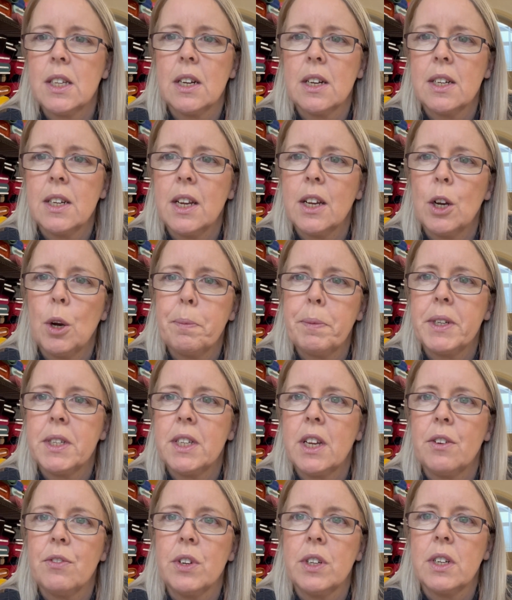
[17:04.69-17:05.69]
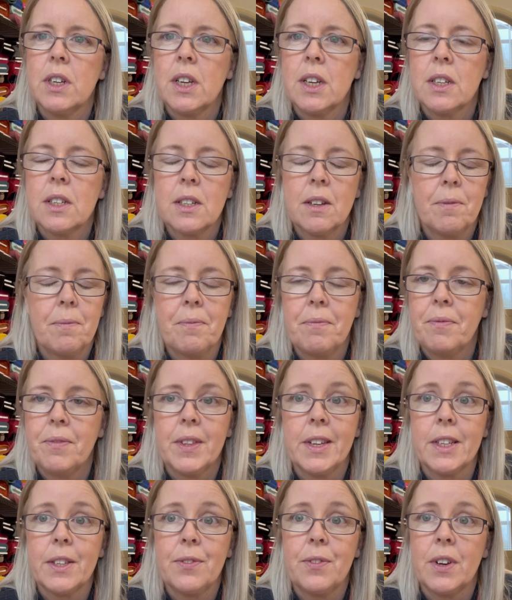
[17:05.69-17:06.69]
it'll take up to seven days
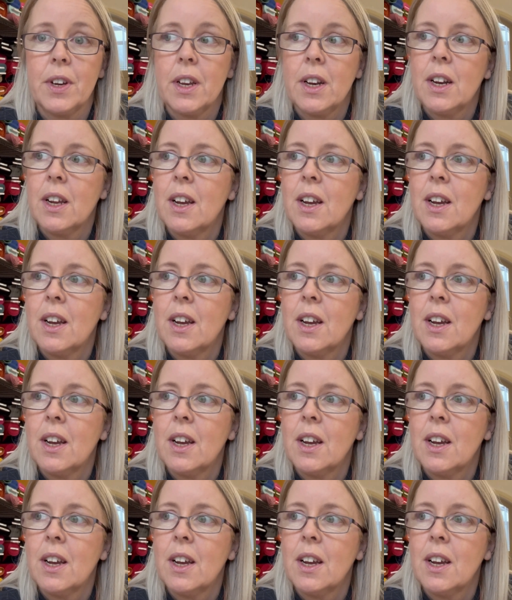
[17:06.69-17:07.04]
that's fine.